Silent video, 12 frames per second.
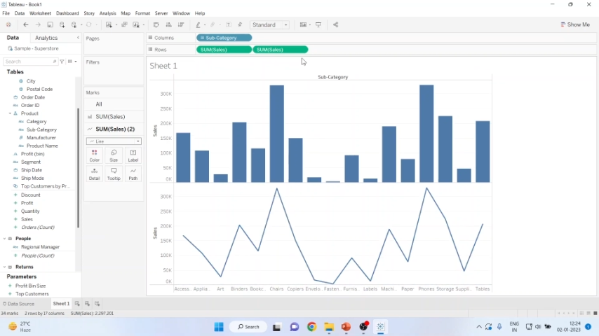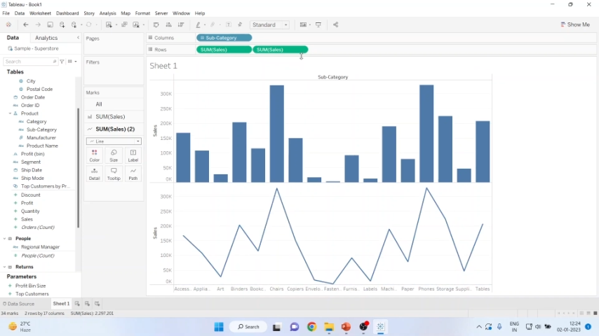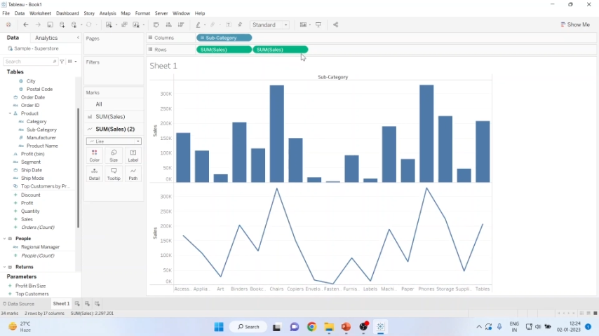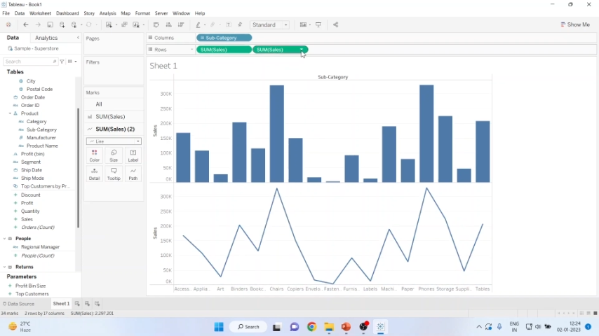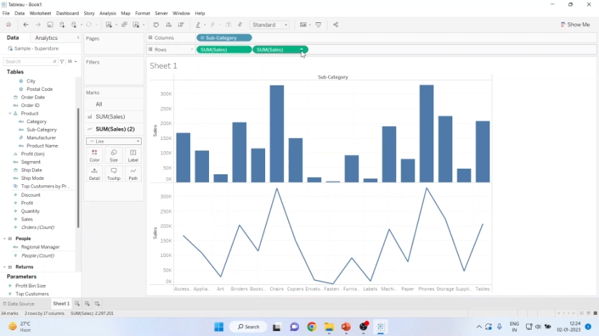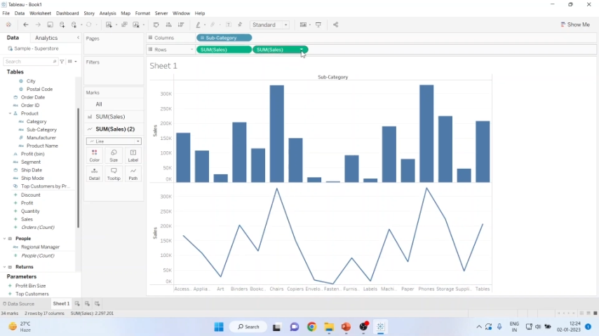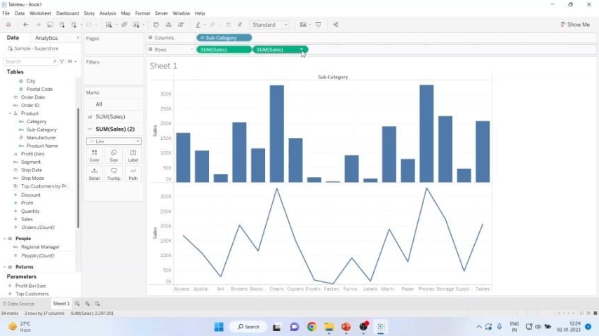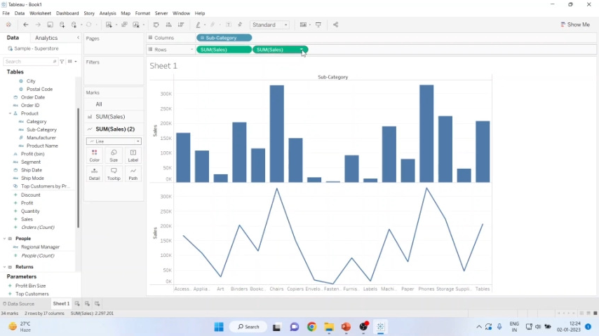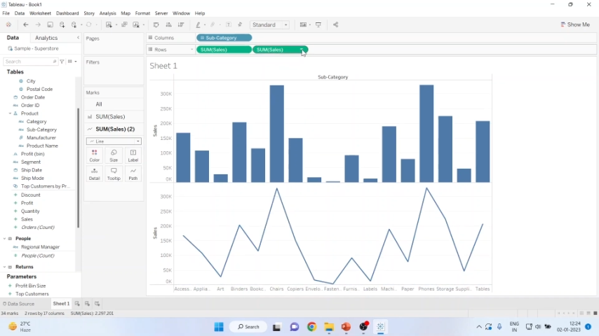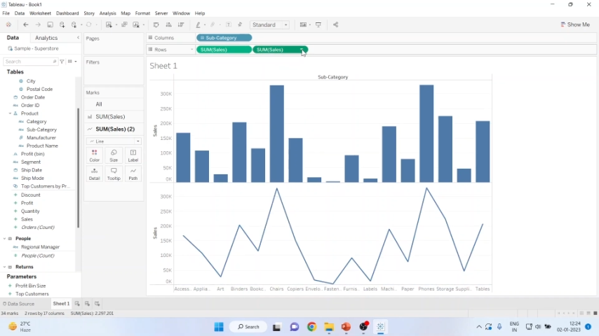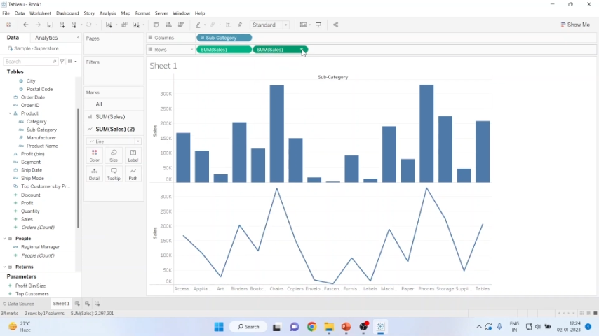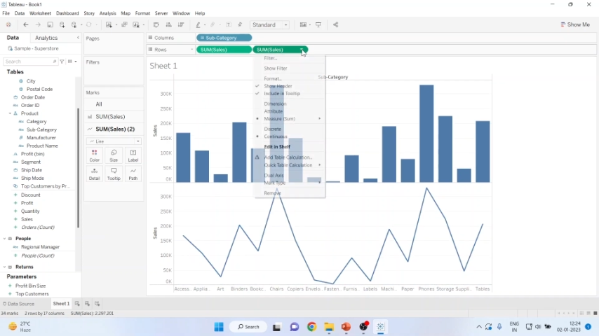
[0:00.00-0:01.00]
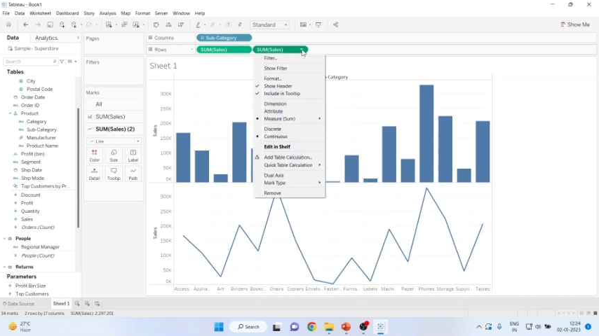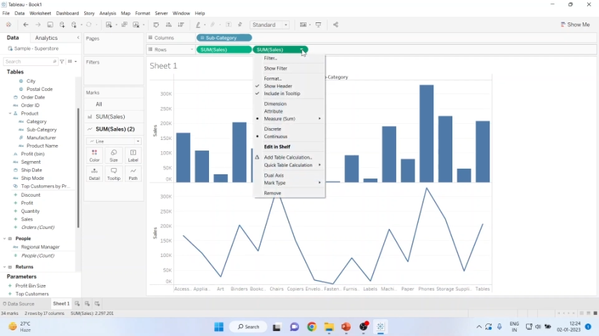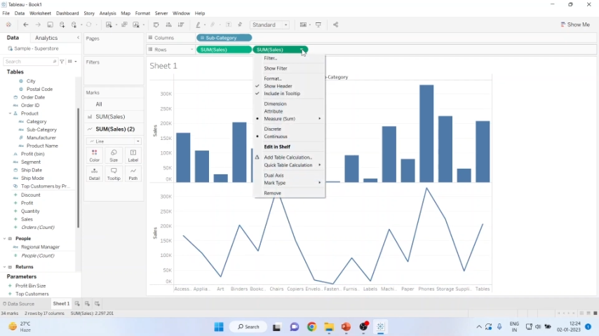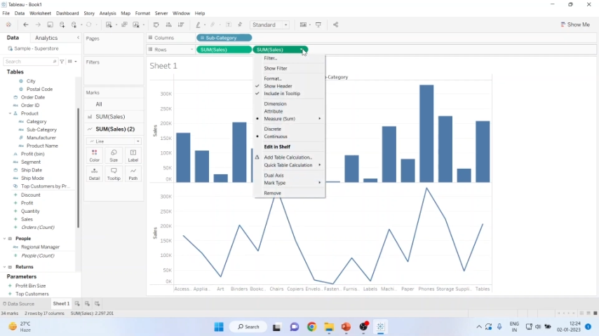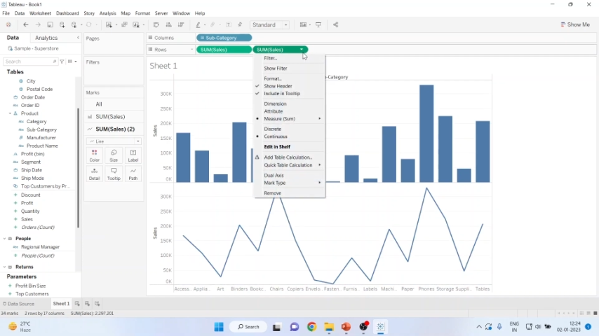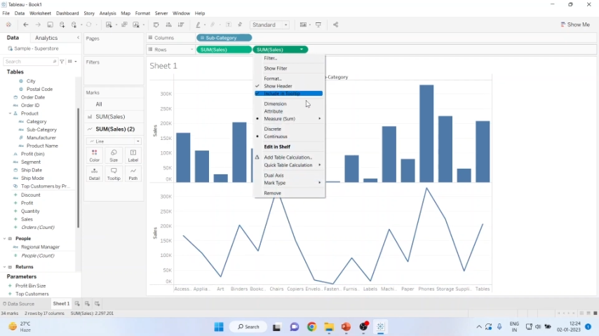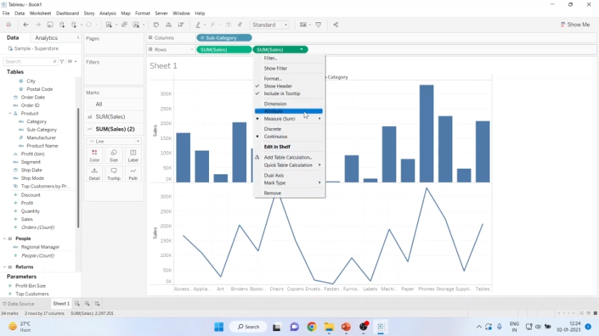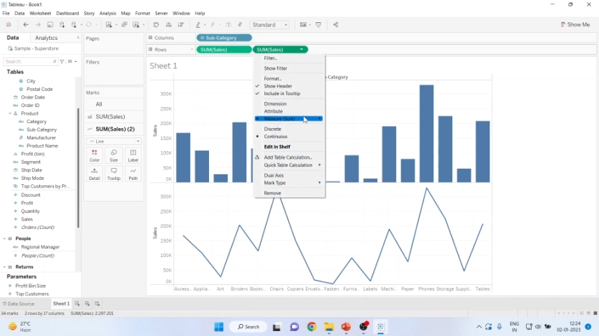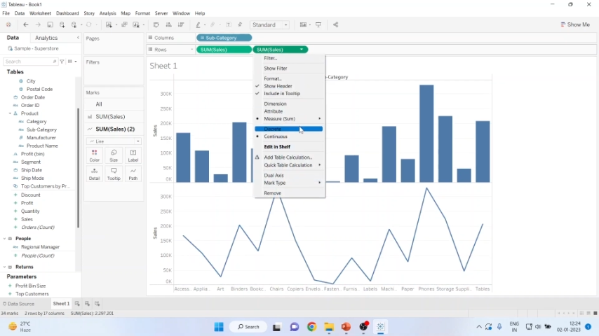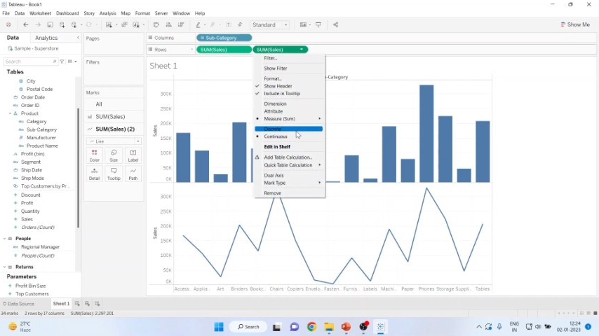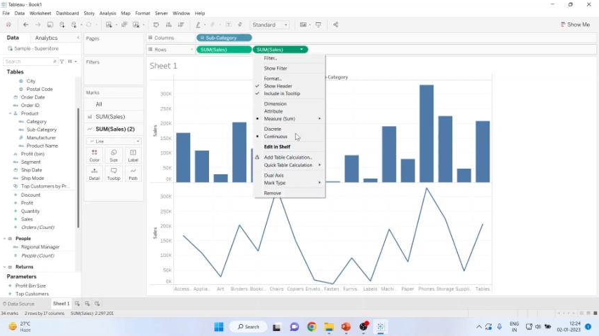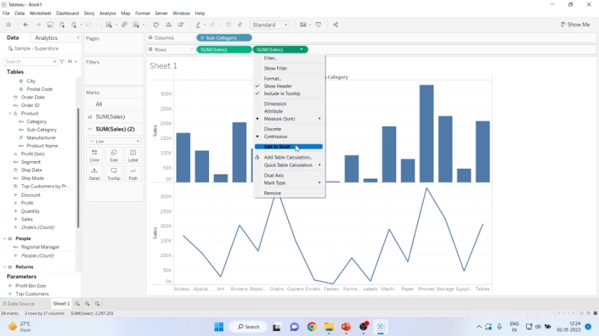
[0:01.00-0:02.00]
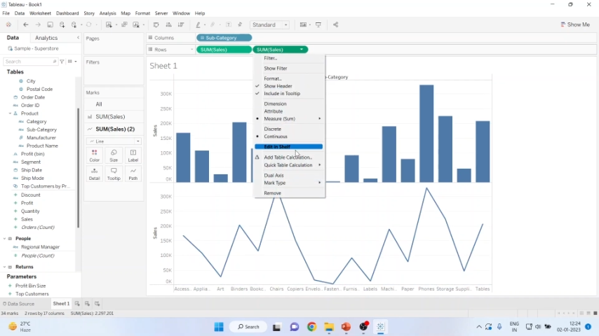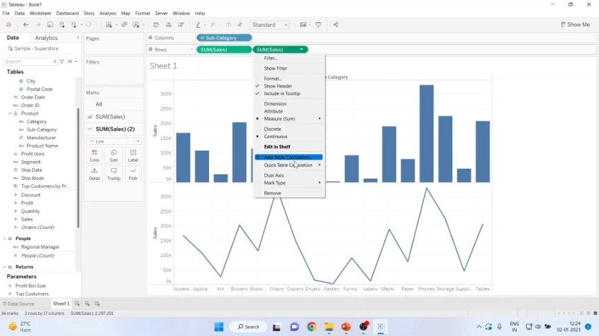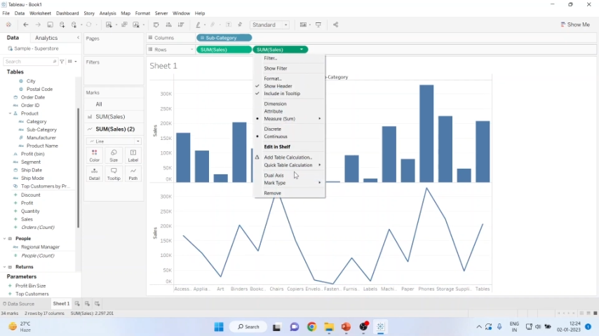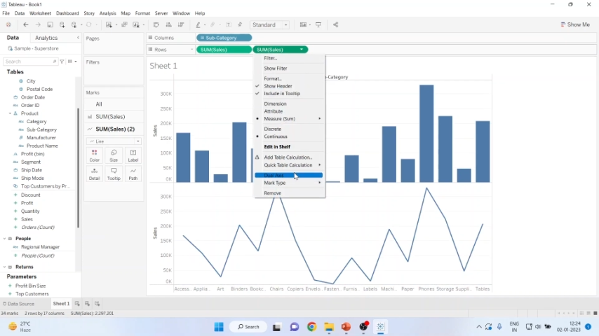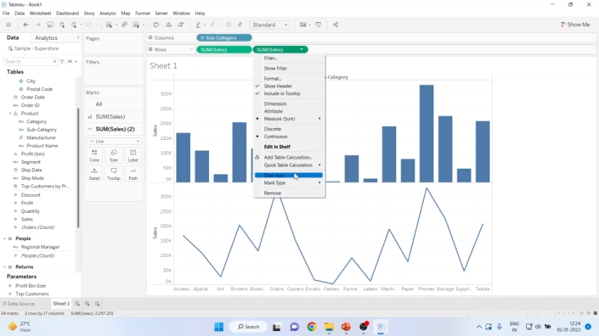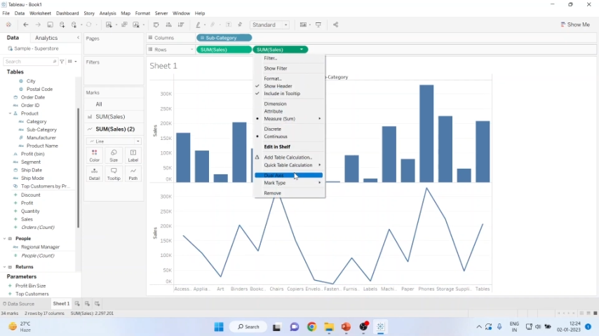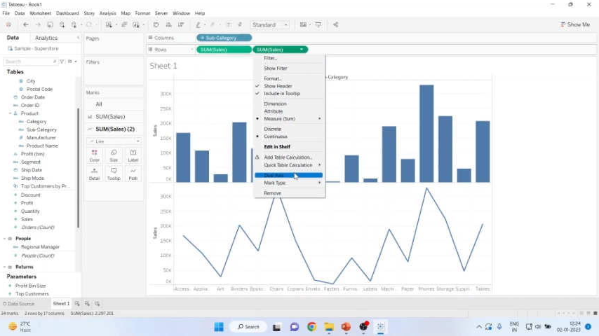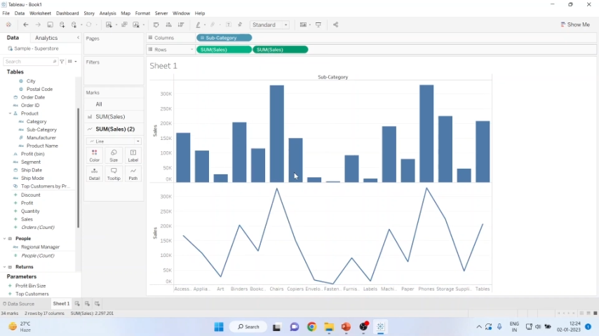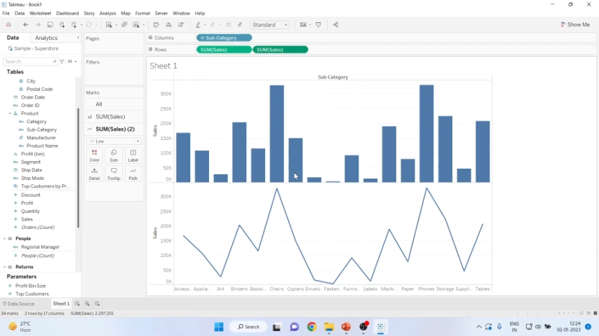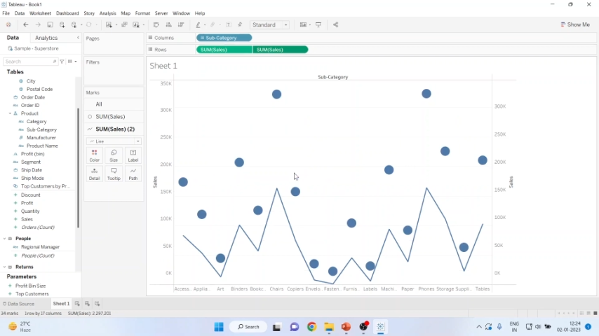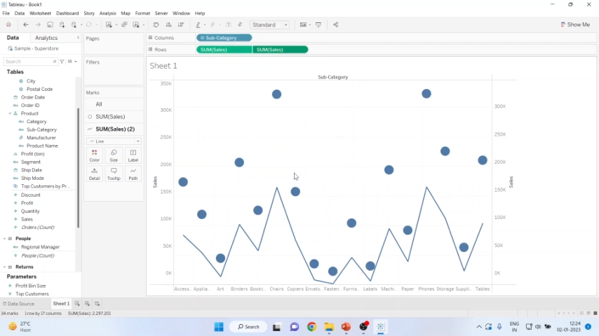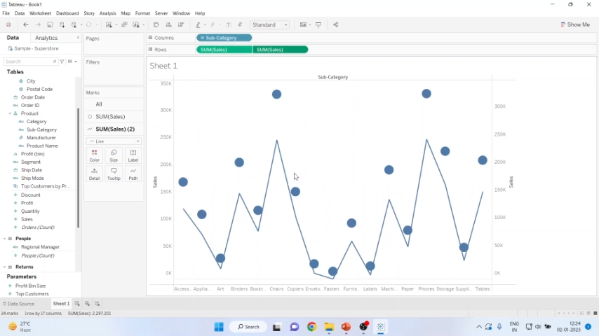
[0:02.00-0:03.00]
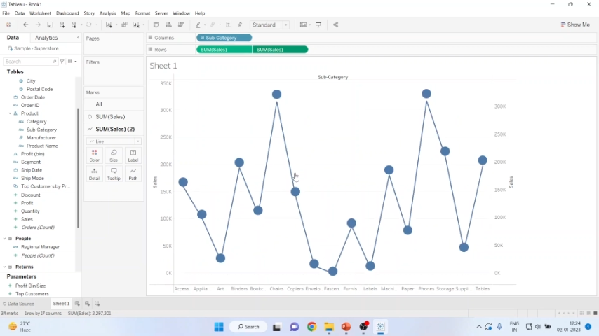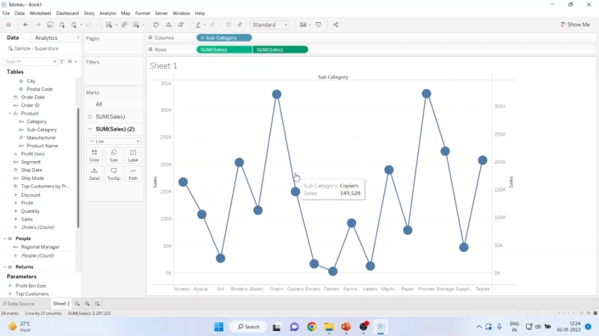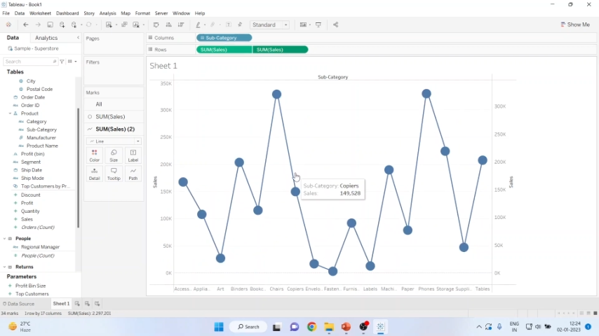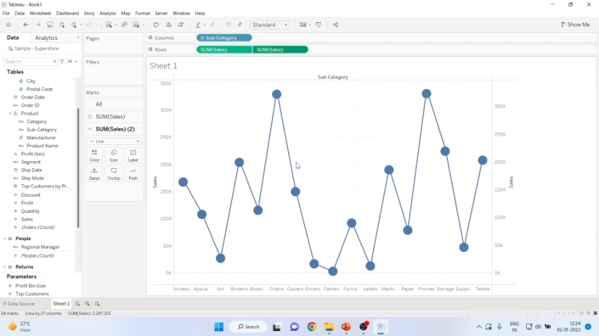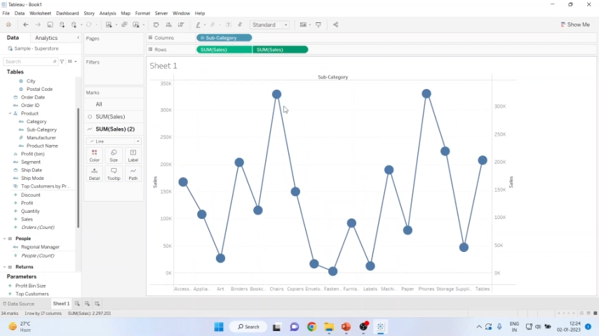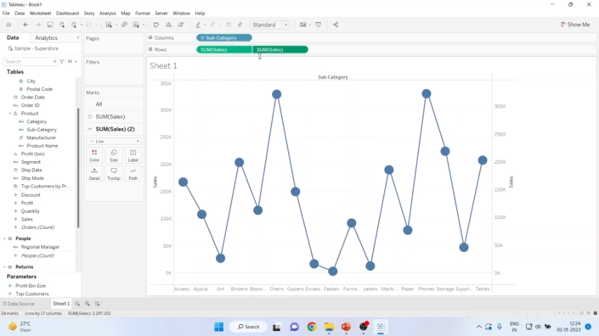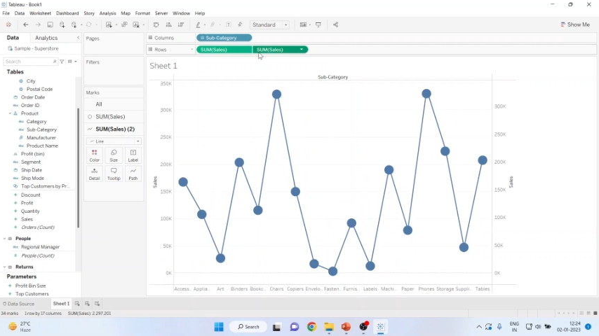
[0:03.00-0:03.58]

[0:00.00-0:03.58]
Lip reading: No face is visible, so there are no lips to read.